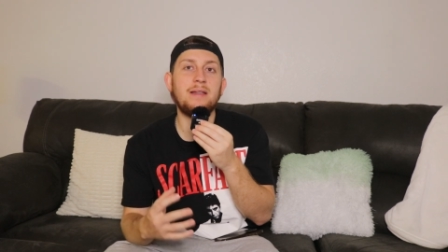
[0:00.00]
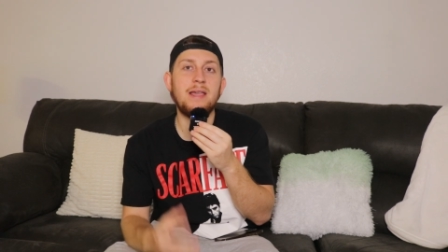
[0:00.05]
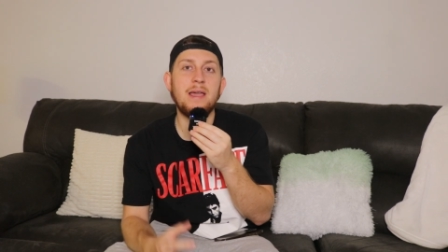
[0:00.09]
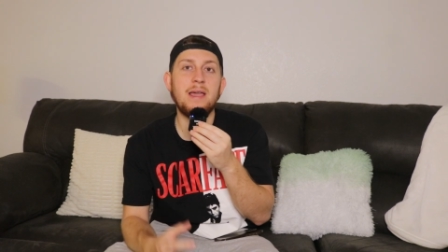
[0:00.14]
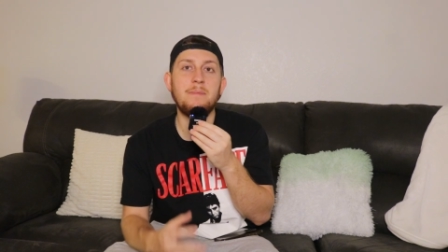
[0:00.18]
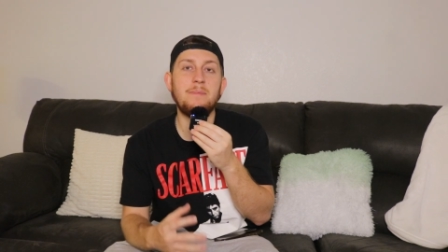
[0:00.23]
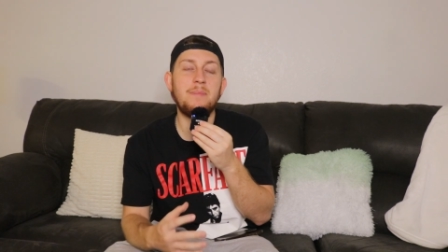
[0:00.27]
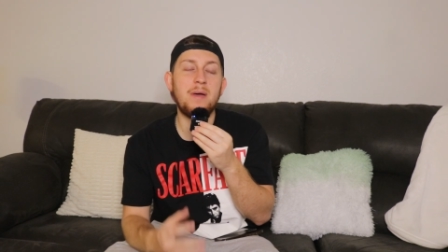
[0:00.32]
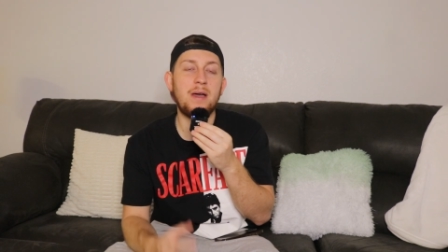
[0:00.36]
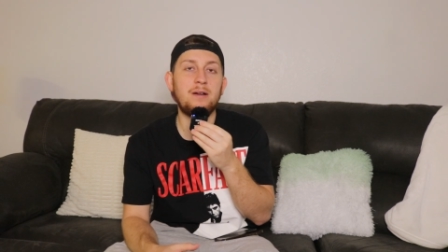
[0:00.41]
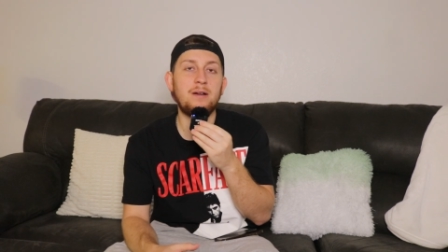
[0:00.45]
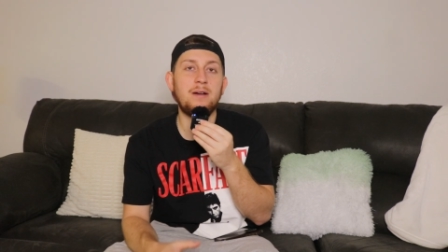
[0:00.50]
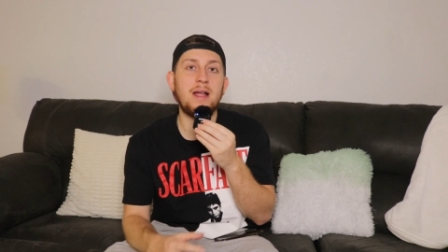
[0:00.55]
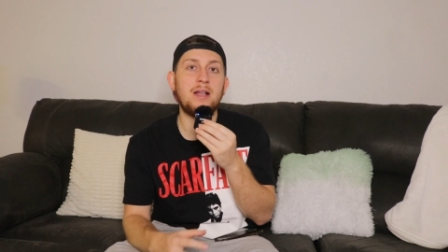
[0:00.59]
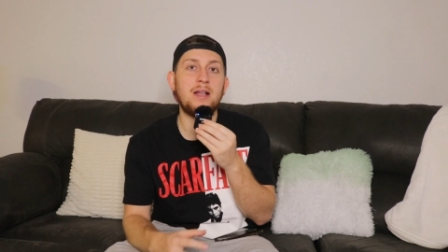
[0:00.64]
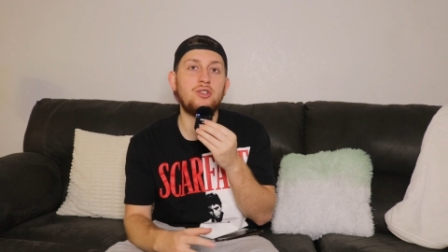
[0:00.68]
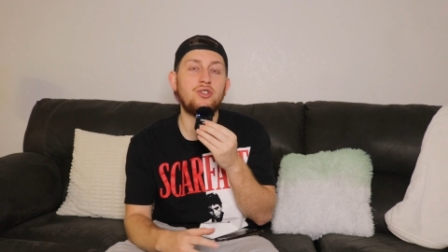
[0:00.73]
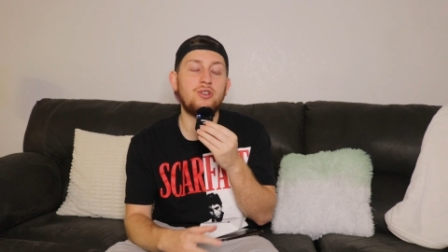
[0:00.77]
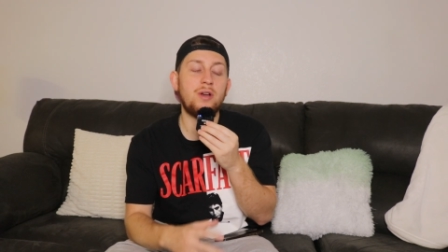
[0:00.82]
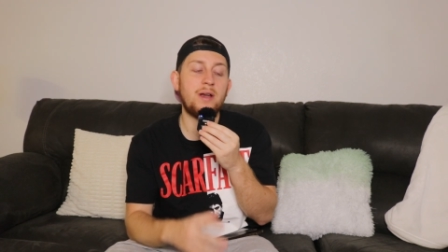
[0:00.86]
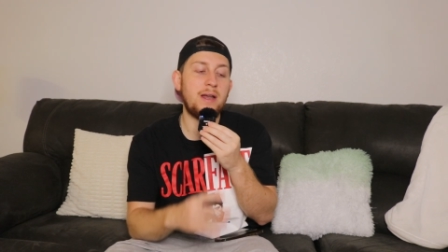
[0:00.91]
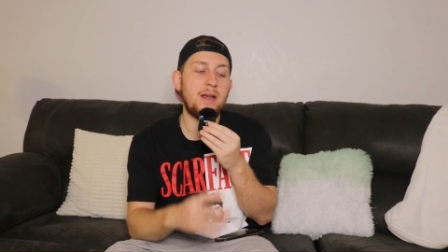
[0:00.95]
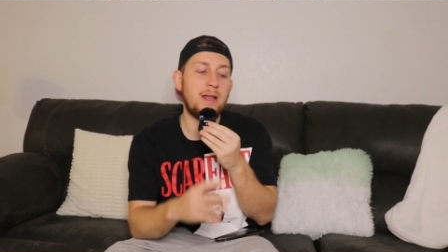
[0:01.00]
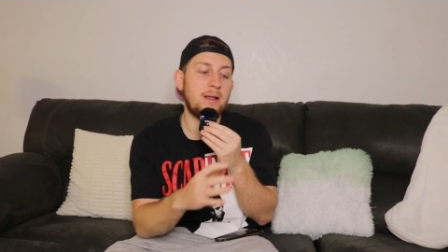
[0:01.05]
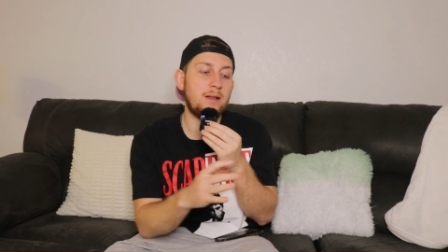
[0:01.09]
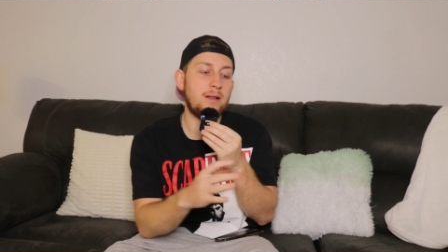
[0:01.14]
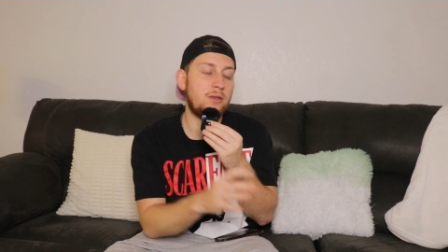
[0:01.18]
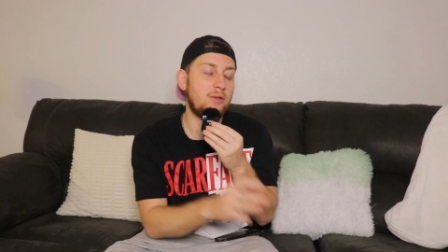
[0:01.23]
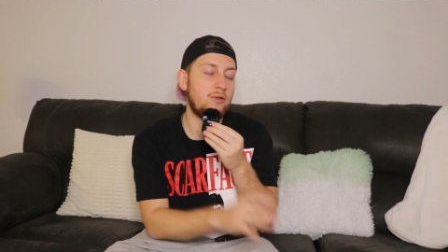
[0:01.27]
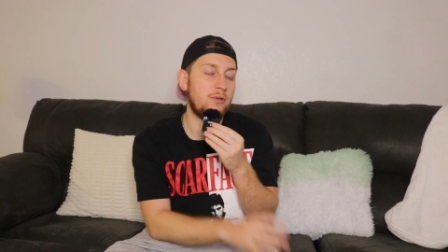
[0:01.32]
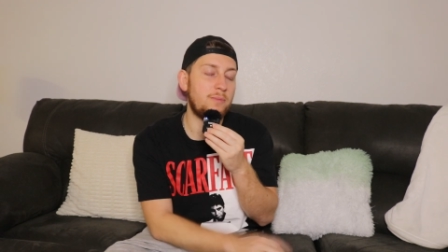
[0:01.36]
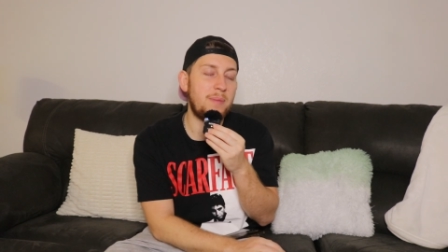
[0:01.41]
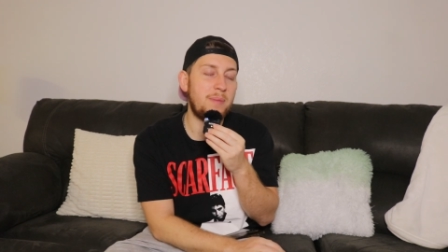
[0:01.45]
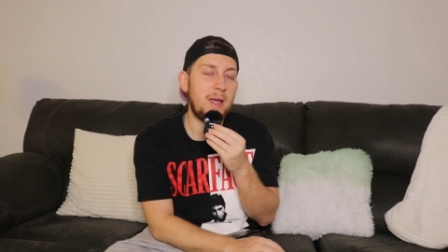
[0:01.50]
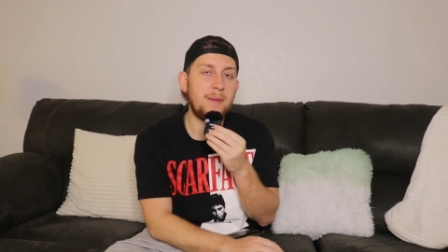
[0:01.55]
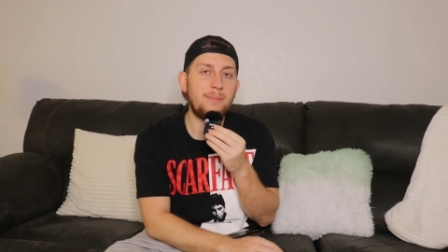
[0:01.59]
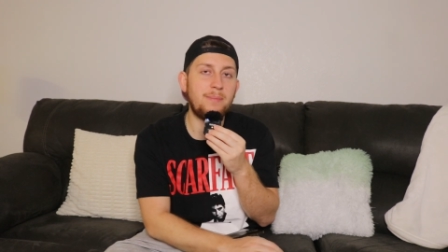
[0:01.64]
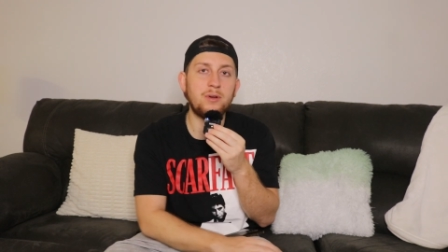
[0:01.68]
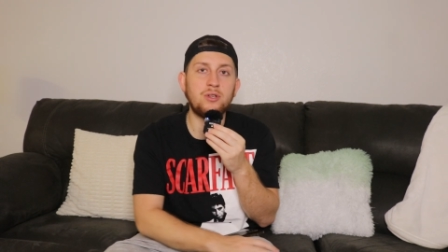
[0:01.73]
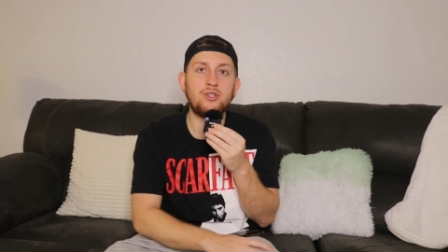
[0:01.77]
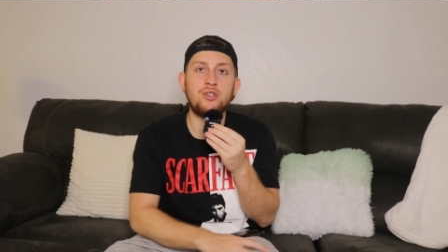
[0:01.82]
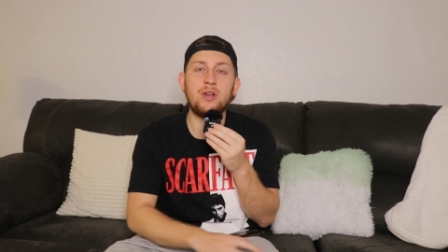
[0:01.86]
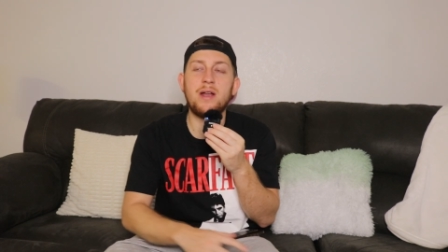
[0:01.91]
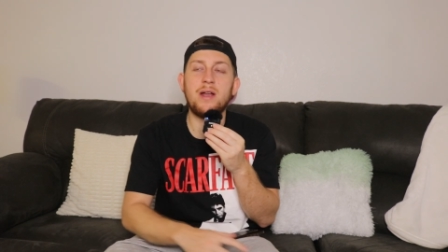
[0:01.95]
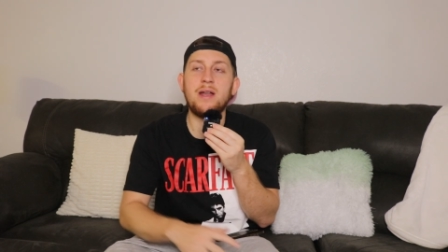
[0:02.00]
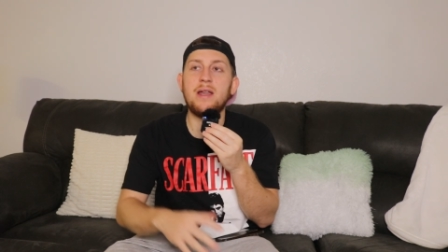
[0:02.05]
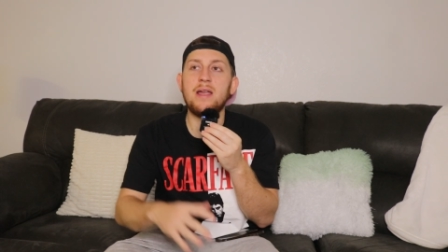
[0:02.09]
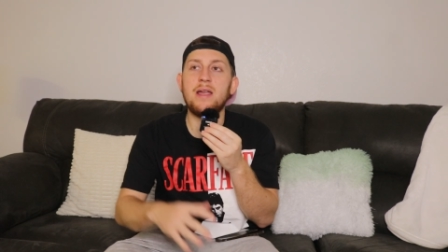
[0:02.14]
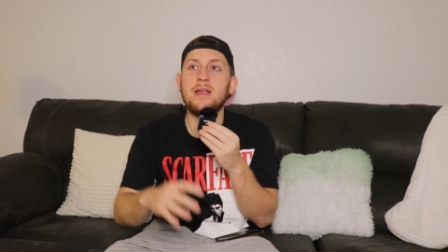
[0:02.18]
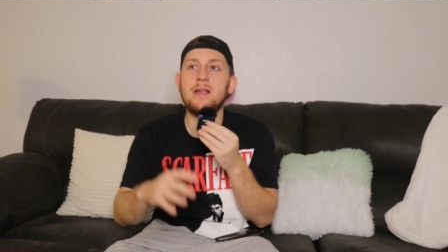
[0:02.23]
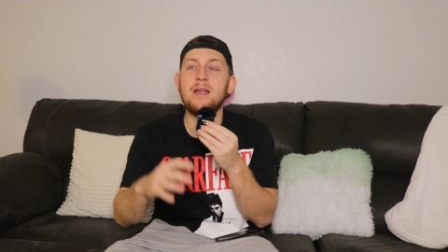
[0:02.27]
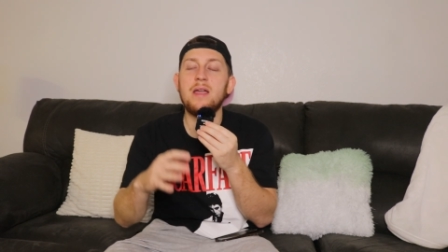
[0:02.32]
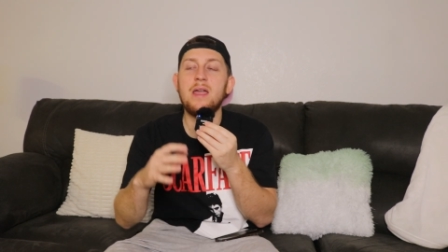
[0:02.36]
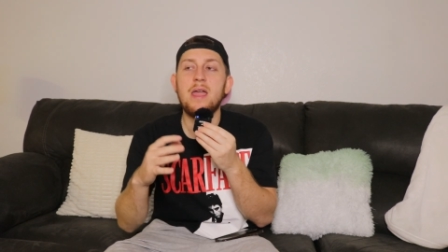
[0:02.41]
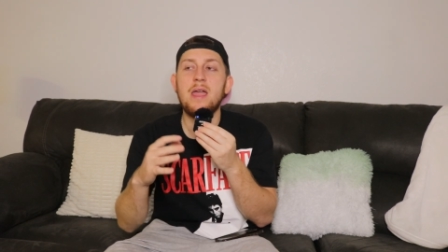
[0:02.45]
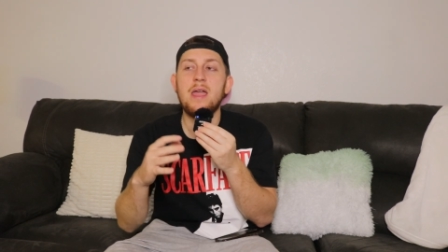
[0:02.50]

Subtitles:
get better at trading through paper trading